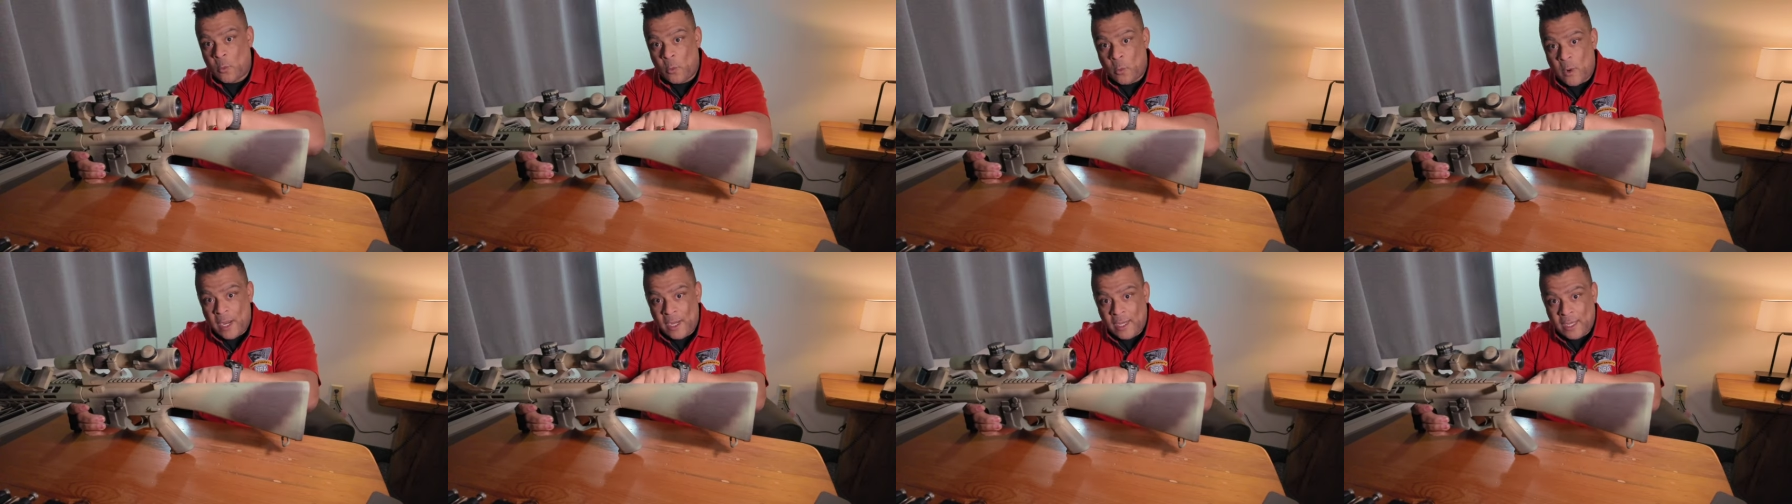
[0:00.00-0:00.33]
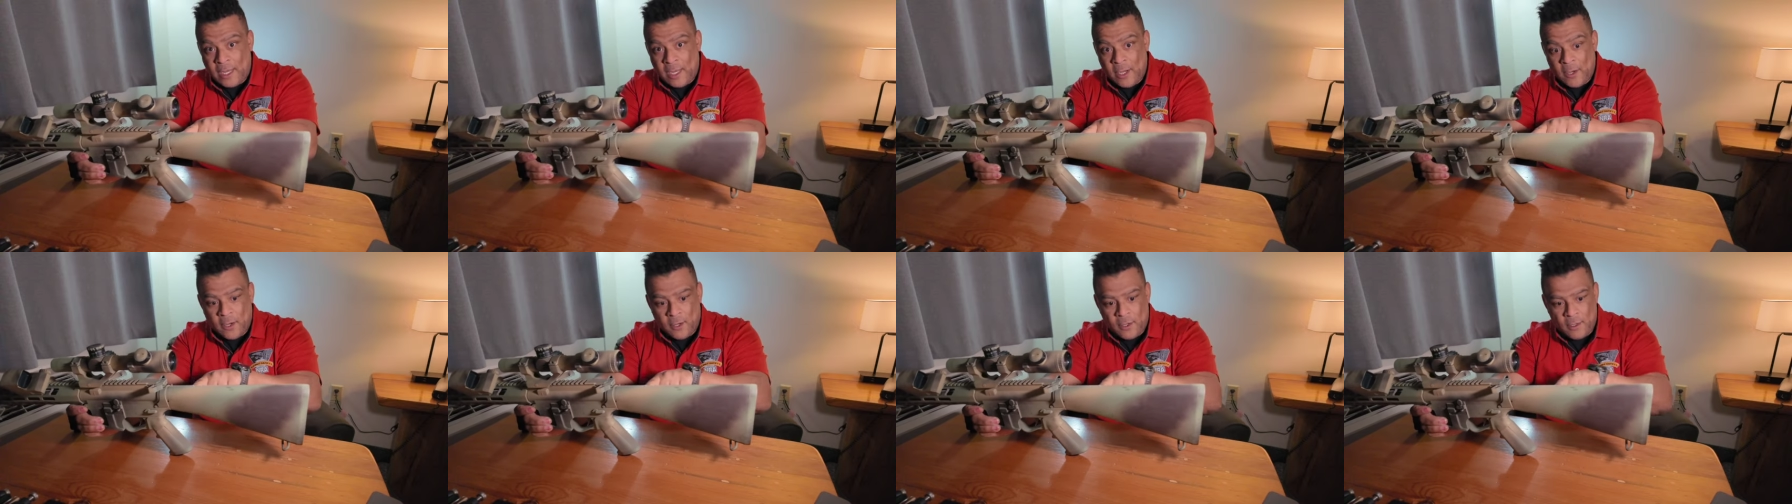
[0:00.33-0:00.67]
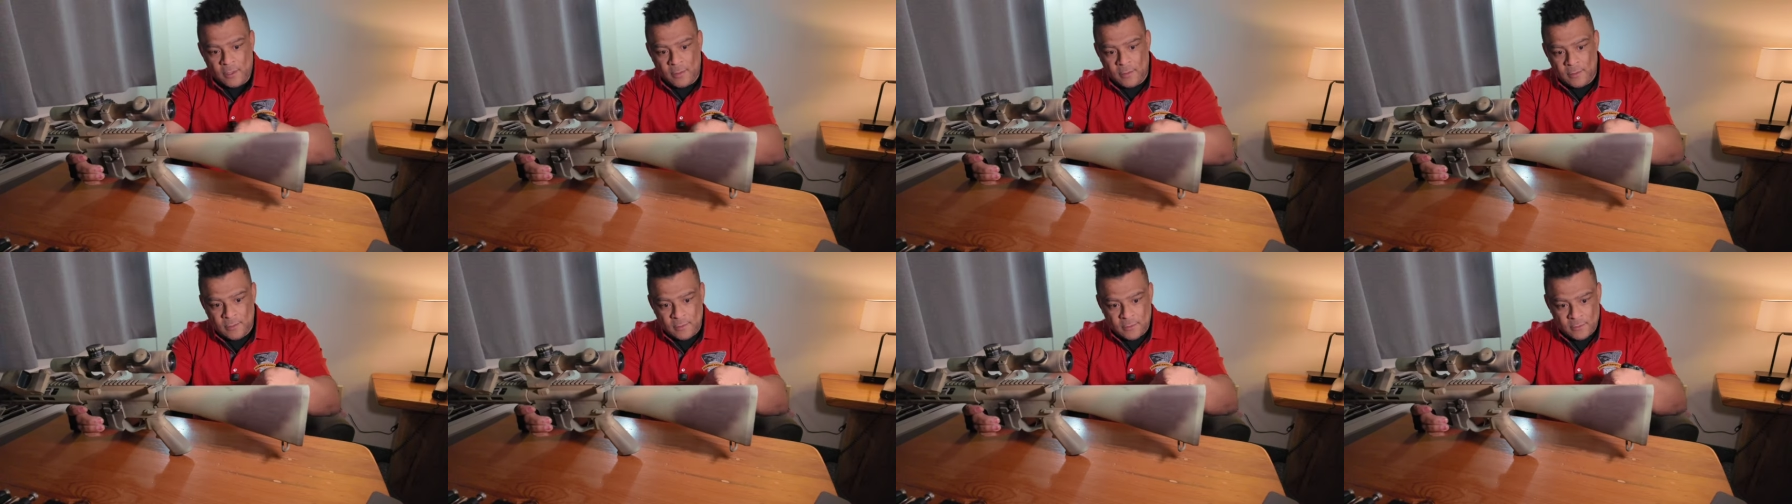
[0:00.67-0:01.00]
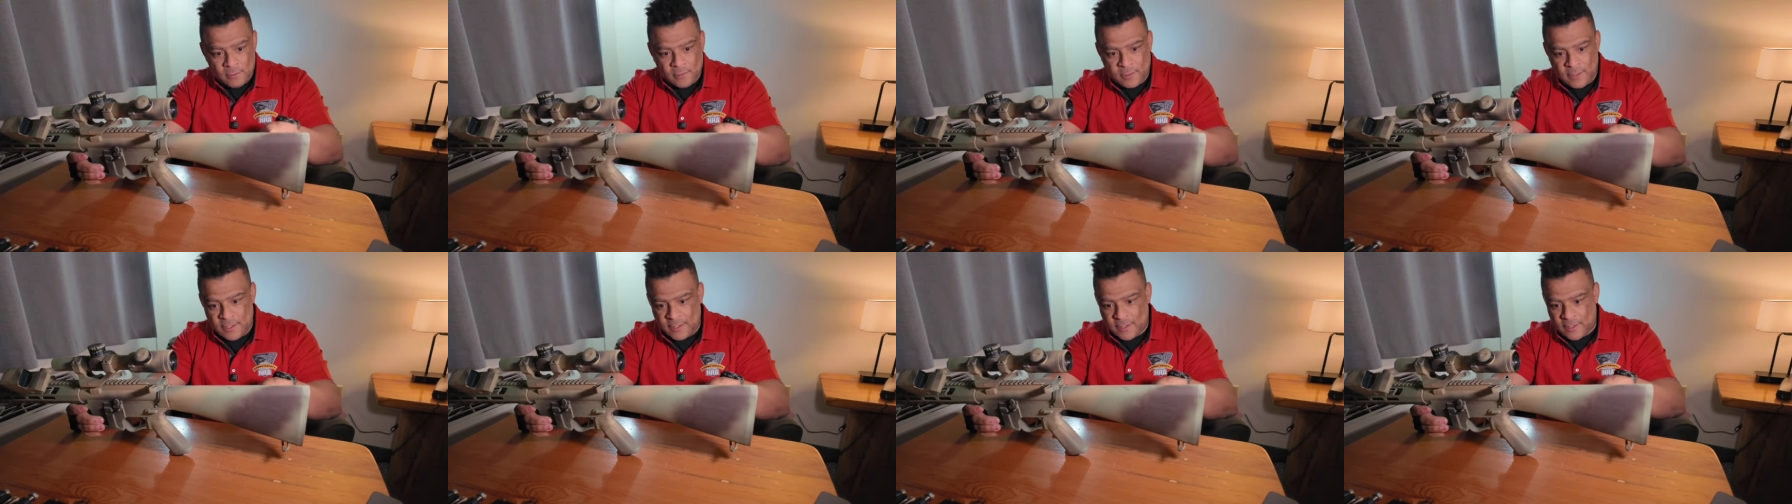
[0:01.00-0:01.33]
right here,
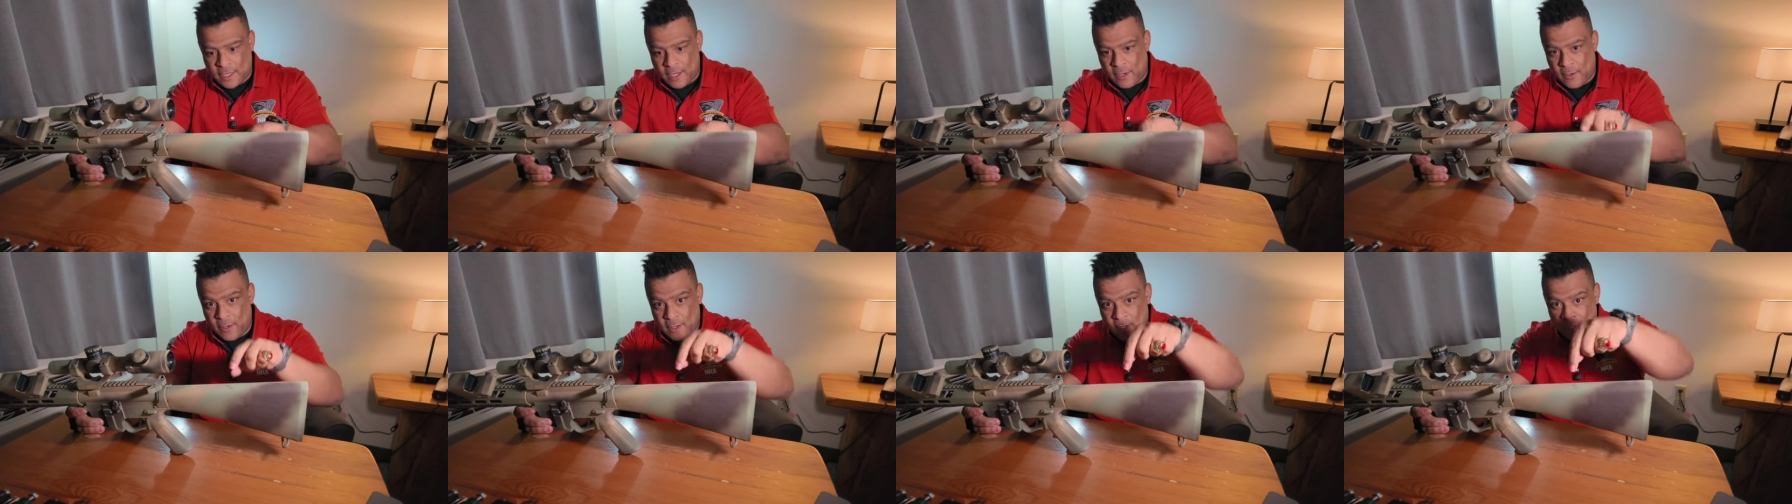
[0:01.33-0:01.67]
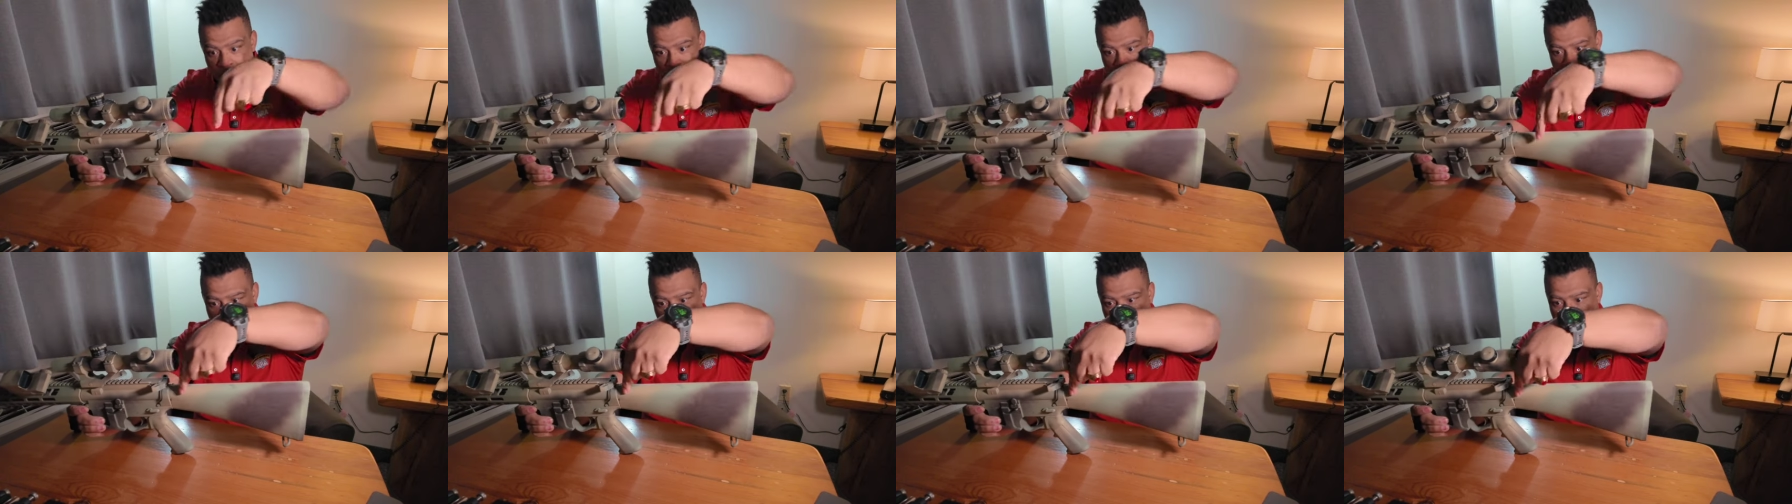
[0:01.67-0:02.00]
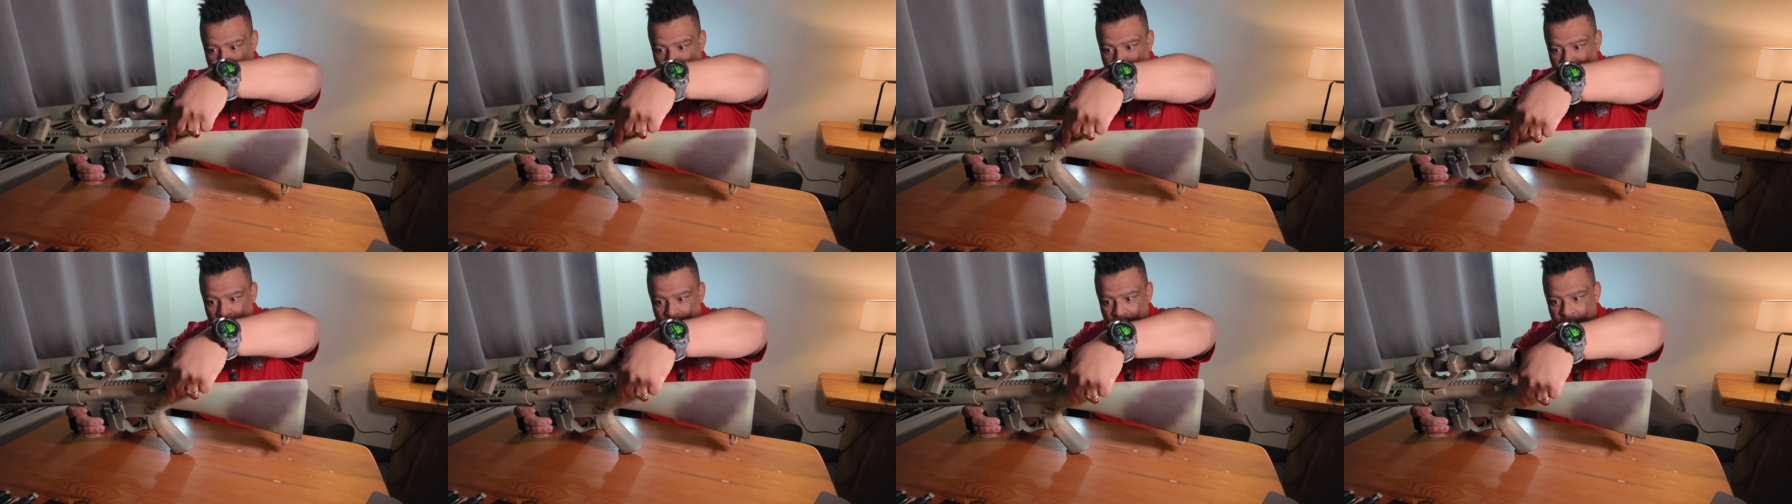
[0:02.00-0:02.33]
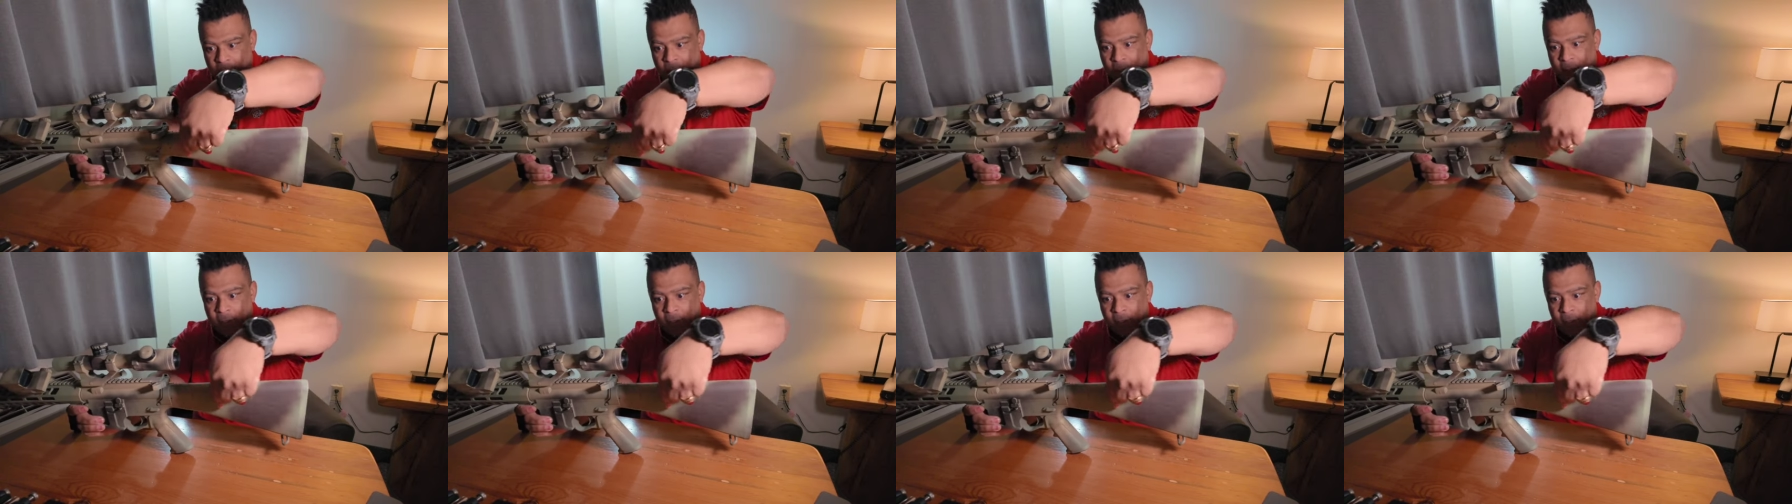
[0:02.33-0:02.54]
this area, oops,